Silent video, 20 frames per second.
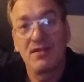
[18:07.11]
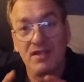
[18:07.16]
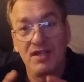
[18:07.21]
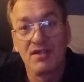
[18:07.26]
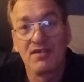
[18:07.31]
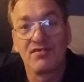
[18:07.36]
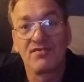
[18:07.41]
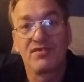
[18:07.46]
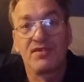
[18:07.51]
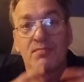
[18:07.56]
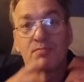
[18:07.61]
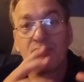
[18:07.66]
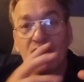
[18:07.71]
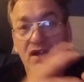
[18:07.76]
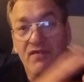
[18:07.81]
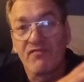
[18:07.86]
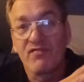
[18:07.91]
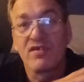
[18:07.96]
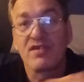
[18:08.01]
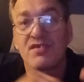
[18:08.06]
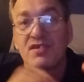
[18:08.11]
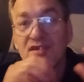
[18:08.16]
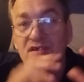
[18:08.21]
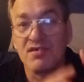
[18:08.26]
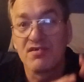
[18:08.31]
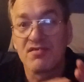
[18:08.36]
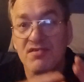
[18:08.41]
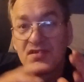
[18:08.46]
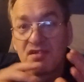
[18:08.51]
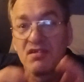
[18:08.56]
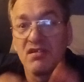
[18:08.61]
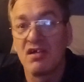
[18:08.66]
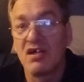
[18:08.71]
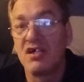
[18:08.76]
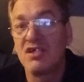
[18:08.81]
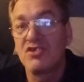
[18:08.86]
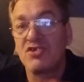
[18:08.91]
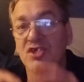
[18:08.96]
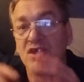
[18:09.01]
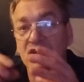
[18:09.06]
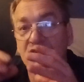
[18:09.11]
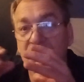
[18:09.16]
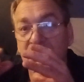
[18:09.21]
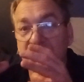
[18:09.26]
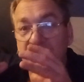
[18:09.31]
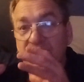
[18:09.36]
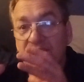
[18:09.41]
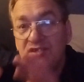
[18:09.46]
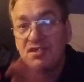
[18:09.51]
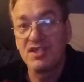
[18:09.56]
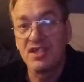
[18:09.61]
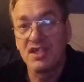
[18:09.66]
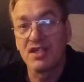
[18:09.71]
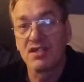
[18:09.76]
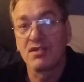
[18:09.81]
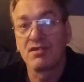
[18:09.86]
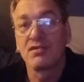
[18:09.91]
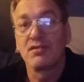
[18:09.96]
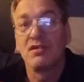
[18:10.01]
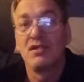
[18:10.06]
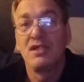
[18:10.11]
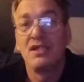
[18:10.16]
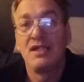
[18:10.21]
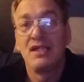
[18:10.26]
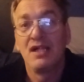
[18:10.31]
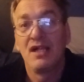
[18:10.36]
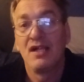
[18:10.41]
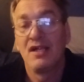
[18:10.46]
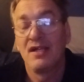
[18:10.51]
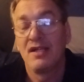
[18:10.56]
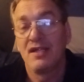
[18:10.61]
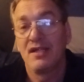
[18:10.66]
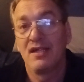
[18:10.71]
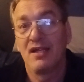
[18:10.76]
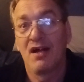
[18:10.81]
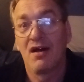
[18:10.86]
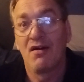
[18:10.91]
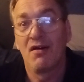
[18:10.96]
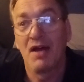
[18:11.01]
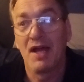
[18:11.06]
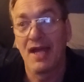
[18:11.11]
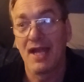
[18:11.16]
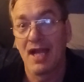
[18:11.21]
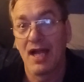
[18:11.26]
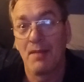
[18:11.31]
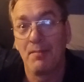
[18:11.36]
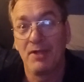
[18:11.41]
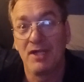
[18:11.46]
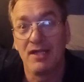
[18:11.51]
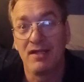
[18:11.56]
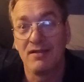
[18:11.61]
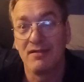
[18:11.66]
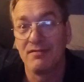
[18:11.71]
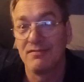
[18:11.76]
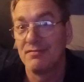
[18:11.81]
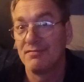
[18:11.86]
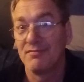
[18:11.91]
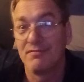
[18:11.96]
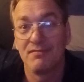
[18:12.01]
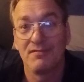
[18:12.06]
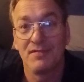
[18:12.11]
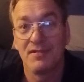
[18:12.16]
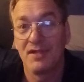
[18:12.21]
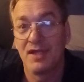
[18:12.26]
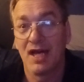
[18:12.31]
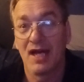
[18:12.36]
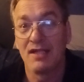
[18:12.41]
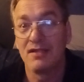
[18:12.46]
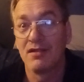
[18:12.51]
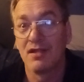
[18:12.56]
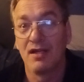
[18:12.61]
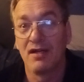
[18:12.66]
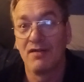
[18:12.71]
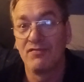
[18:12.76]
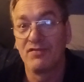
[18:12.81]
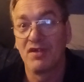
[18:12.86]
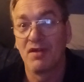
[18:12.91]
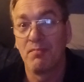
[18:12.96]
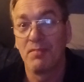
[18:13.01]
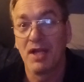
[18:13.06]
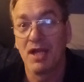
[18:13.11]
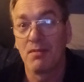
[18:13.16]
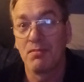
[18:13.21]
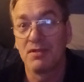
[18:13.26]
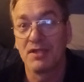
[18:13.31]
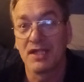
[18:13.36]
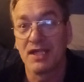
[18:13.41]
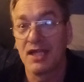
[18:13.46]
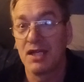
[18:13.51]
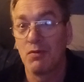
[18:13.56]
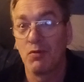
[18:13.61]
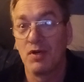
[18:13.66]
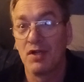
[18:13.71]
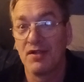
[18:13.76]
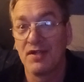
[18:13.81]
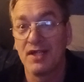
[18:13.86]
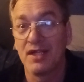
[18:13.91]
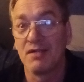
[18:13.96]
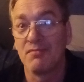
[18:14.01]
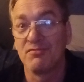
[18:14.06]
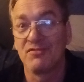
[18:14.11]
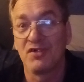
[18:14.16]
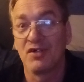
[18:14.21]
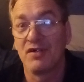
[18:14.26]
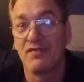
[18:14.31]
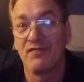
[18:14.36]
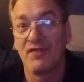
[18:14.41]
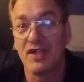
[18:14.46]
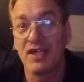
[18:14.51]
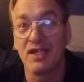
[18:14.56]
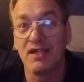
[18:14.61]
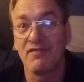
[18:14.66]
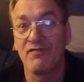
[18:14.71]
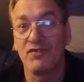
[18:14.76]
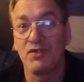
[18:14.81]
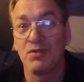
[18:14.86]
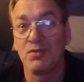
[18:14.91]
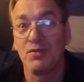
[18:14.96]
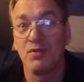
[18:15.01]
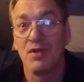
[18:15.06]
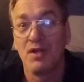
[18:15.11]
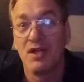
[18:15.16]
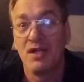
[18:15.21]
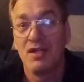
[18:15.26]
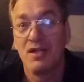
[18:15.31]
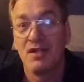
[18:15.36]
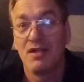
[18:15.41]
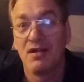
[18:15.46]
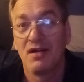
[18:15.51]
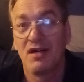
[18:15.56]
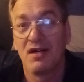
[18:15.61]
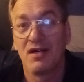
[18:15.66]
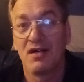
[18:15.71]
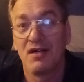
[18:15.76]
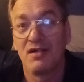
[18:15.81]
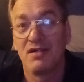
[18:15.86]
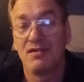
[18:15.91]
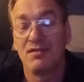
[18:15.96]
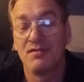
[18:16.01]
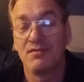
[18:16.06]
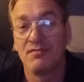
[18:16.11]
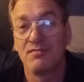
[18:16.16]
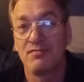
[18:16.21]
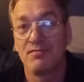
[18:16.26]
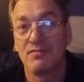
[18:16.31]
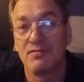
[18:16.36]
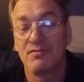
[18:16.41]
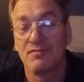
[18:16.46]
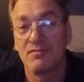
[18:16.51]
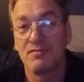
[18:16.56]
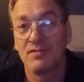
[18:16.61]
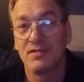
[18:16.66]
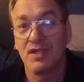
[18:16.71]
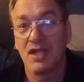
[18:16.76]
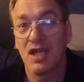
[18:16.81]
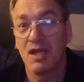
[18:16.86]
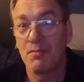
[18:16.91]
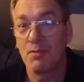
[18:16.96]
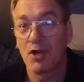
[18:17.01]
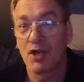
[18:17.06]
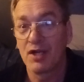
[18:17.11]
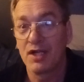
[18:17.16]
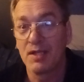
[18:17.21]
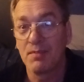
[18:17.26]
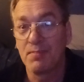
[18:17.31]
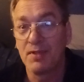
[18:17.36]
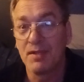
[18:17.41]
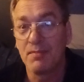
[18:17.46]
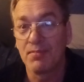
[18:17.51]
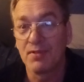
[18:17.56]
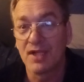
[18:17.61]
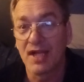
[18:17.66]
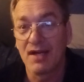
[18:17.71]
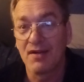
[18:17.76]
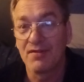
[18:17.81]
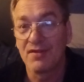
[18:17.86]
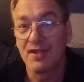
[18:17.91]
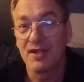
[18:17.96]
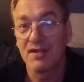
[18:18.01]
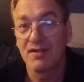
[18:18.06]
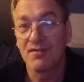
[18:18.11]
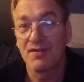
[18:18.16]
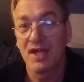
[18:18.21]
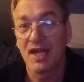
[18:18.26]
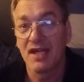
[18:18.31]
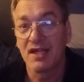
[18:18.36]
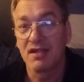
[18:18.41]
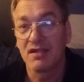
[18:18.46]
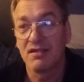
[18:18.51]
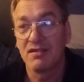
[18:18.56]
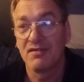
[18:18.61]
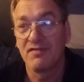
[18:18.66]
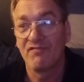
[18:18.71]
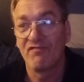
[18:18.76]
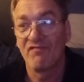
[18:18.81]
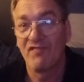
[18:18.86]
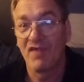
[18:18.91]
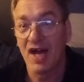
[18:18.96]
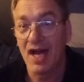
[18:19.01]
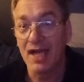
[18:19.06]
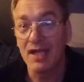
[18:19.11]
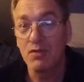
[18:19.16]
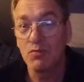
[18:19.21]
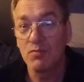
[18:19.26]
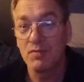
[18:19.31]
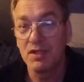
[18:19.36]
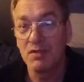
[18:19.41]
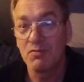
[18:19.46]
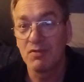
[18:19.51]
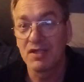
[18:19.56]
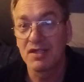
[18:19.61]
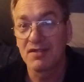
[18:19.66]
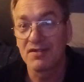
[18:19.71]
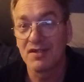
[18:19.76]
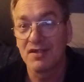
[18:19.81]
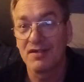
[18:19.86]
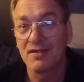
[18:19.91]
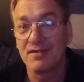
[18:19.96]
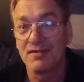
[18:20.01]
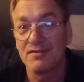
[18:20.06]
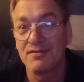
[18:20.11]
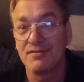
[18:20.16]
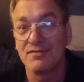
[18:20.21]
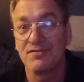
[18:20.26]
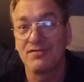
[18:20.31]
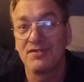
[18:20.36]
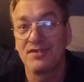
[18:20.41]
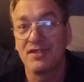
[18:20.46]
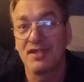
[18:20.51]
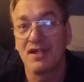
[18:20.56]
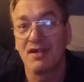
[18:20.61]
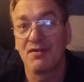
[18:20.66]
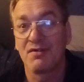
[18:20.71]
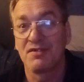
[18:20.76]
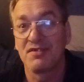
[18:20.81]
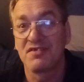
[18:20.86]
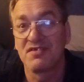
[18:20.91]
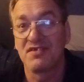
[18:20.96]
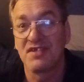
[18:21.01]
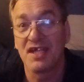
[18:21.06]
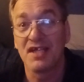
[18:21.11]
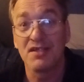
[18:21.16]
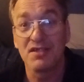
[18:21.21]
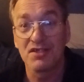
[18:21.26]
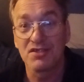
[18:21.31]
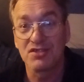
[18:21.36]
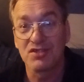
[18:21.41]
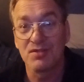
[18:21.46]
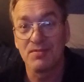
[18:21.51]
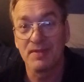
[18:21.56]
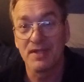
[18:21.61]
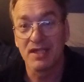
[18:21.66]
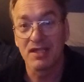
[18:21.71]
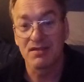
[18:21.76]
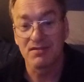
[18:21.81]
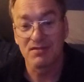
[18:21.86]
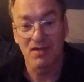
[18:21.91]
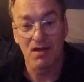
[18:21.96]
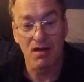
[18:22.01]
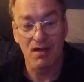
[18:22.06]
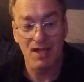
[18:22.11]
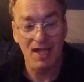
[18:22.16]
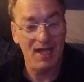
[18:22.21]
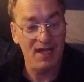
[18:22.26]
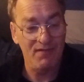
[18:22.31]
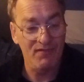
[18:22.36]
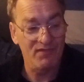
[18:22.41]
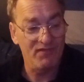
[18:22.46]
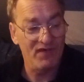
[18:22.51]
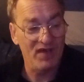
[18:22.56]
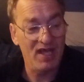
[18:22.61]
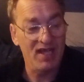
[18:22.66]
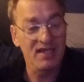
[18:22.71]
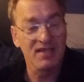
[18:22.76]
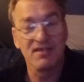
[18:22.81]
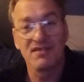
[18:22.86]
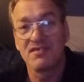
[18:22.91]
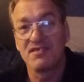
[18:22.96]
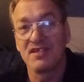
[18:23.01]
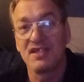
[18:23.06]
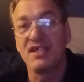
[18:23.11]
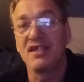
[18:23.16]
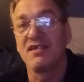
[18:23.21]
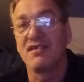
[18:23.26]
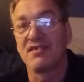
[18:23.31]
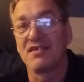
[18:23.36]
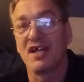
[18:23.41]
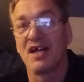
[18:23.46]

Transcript: Here's the breakfast, here's the lunch, here's the dinner, you know. And I mean, I'd love to be able to get one of them. So if any of you MRE people out there that can find me one of those, you know, and send it to me, because all I ever find is these.